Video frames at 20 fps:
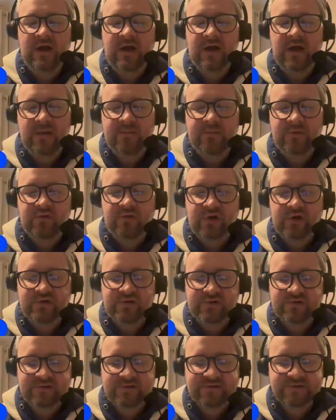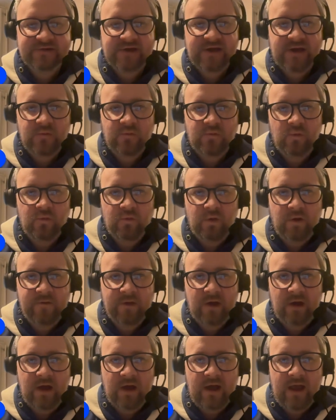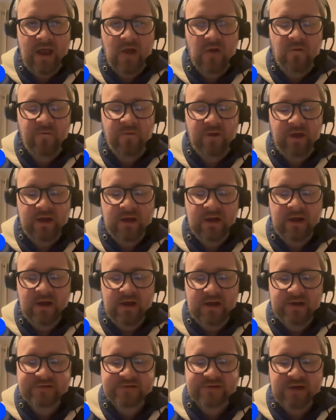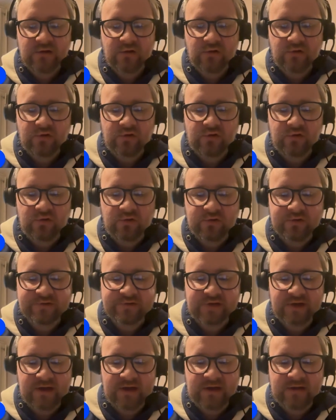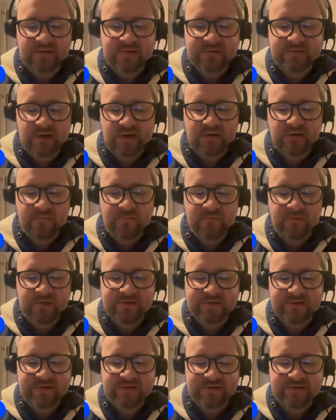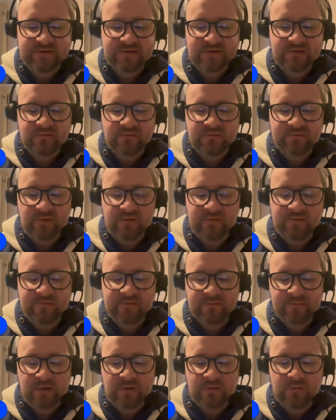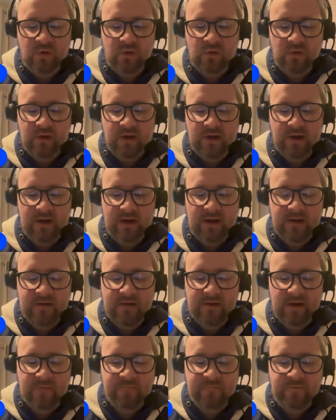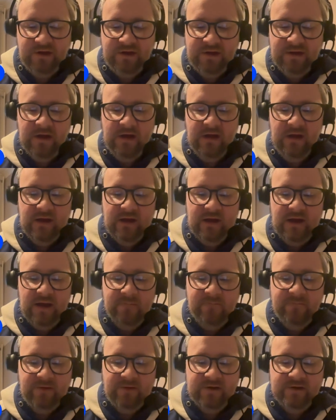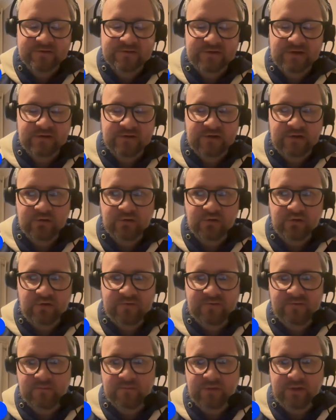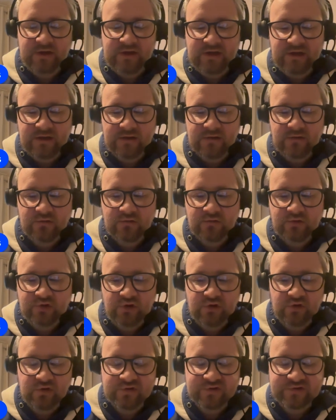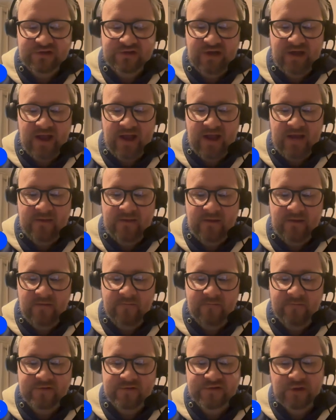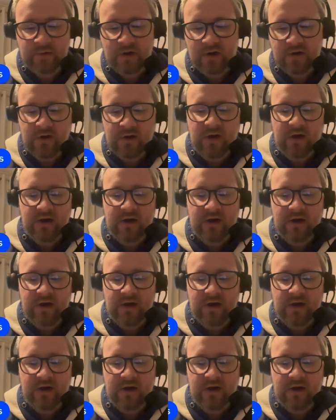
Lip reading: But Rangers, as I say, with a healthy sell-on clause in Zak Lovelace's deal down to Millwall and a fee that can certainly look to be used in the summer,